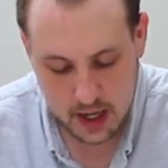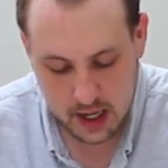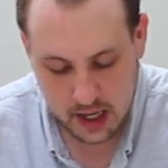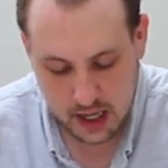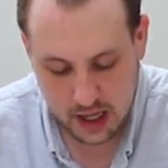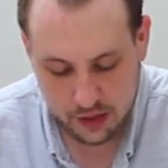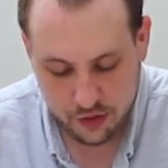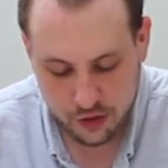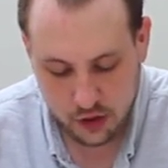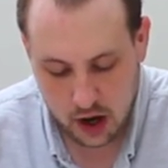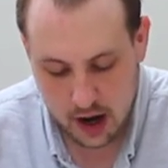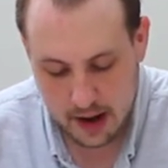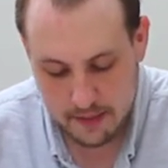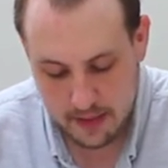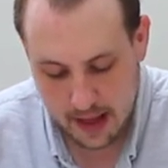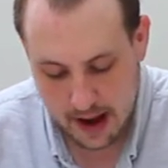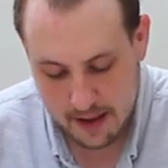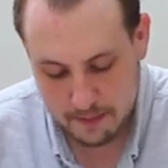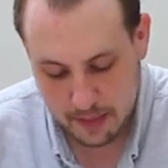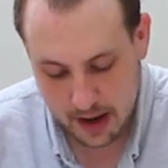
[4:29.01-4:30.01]
He
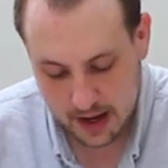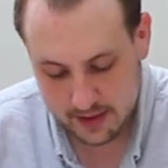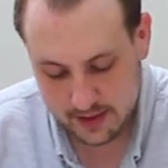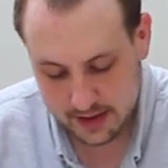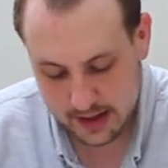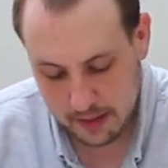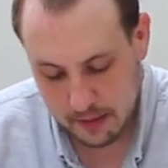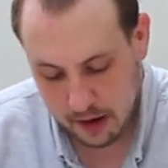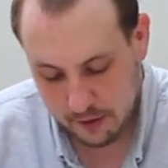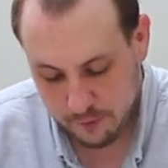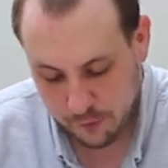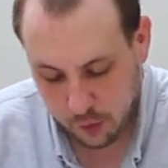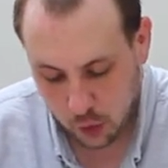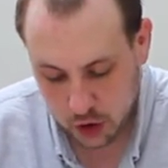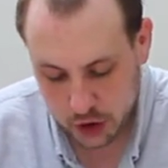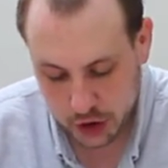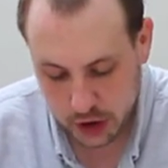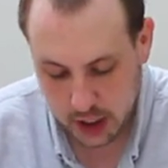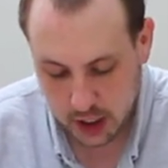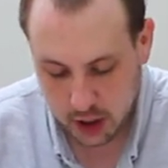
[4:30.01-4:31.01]
thought that by some
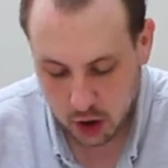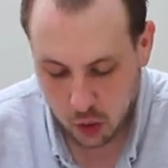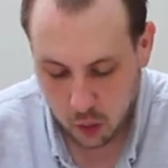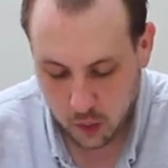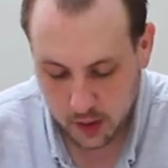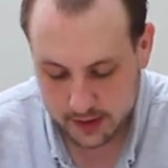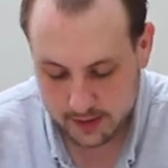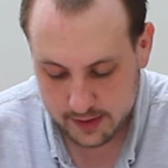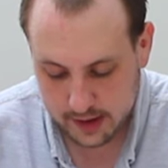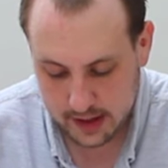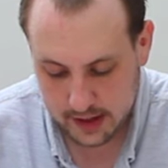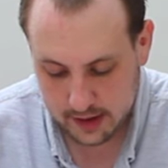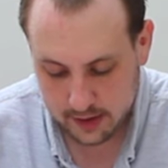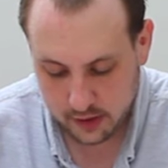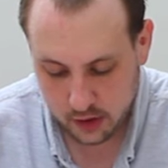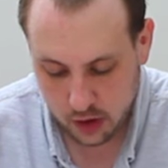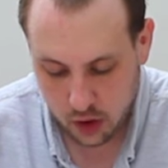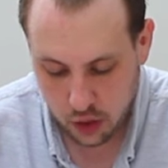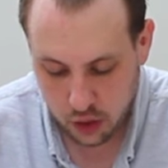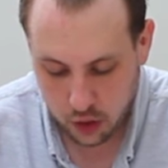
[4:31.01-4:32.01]
unfortunate
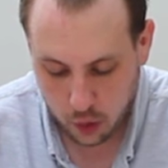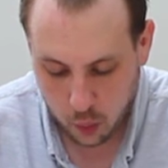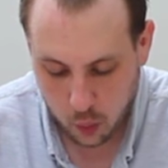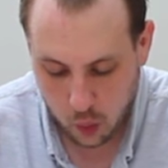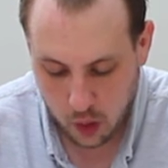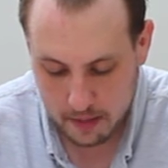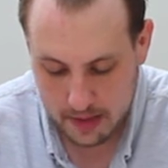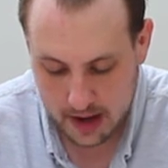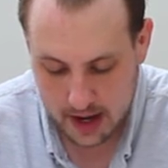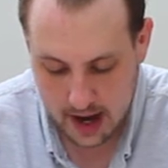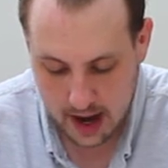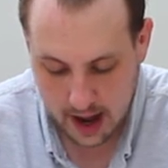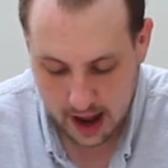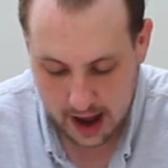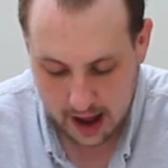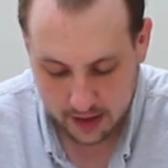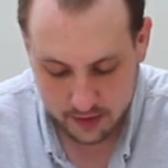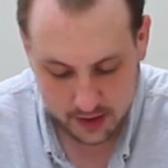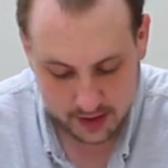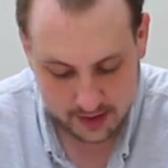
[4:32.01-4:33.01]
coincidence, the woman
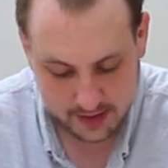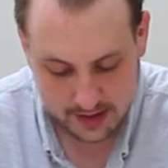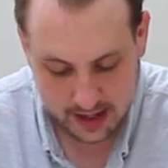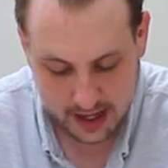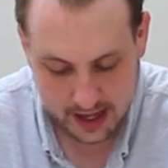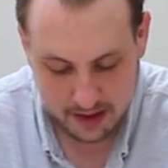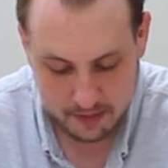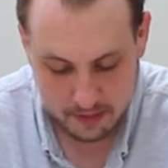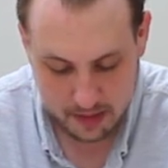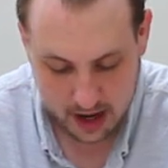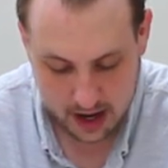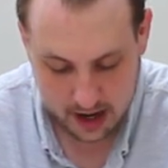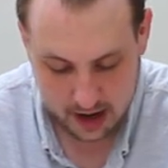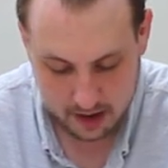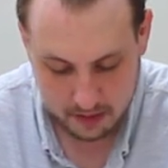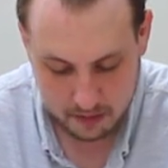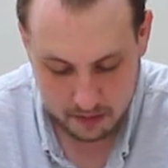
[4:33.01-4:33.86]
had the same name.